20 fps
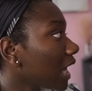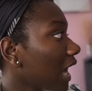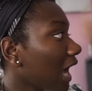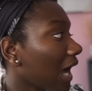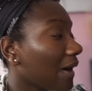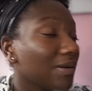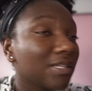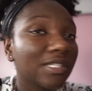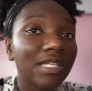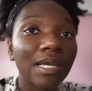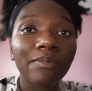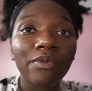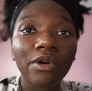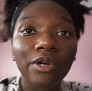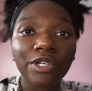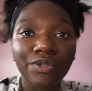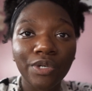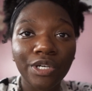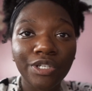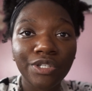I would say, more
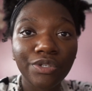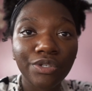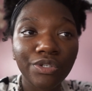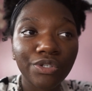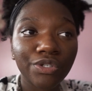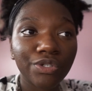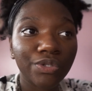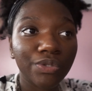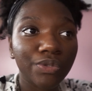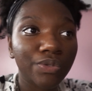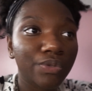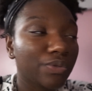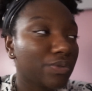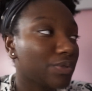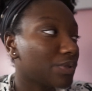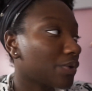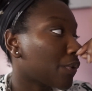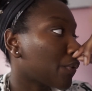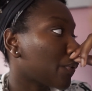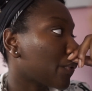dressier
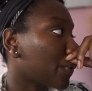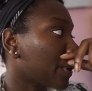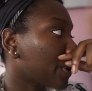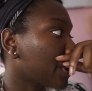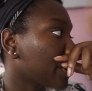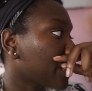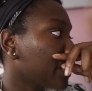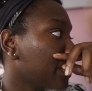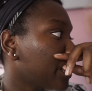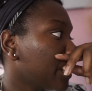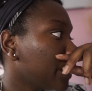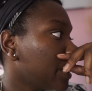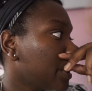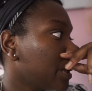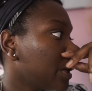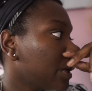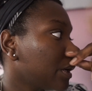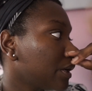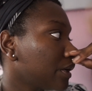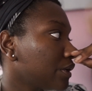shoes, or
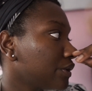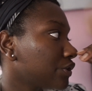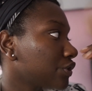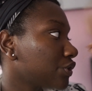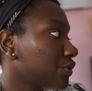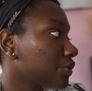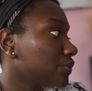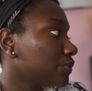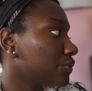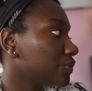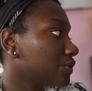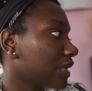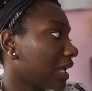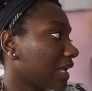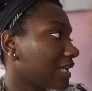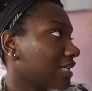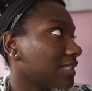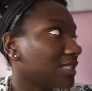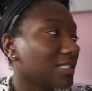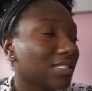shoes that I
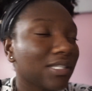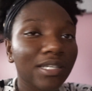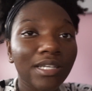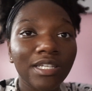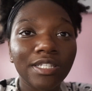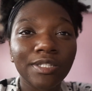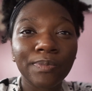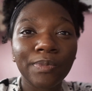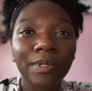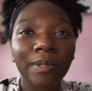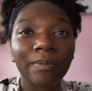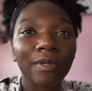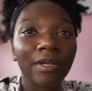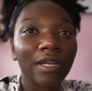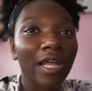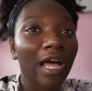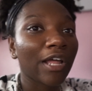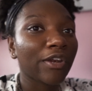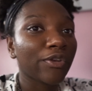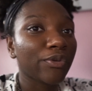just didn't get to put up there
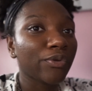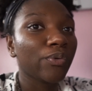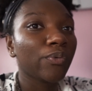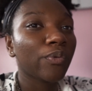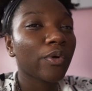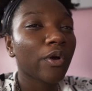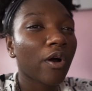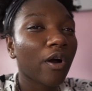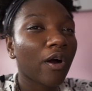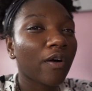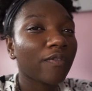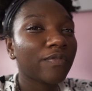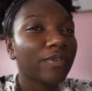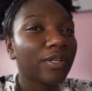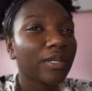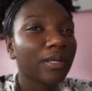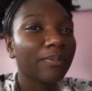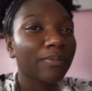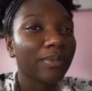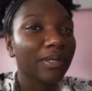that I do wear
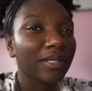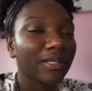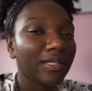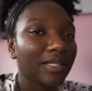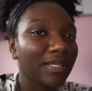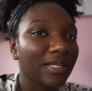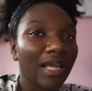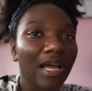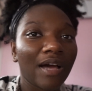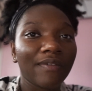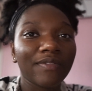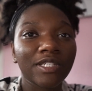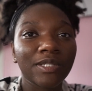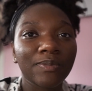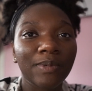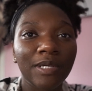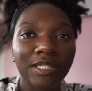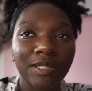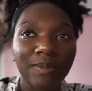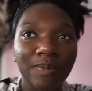often but didn't have the
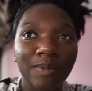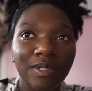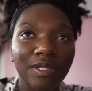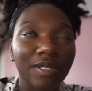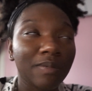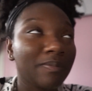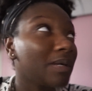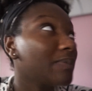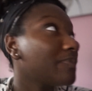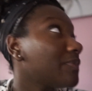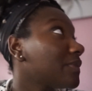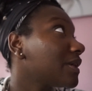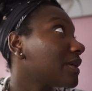space to put them up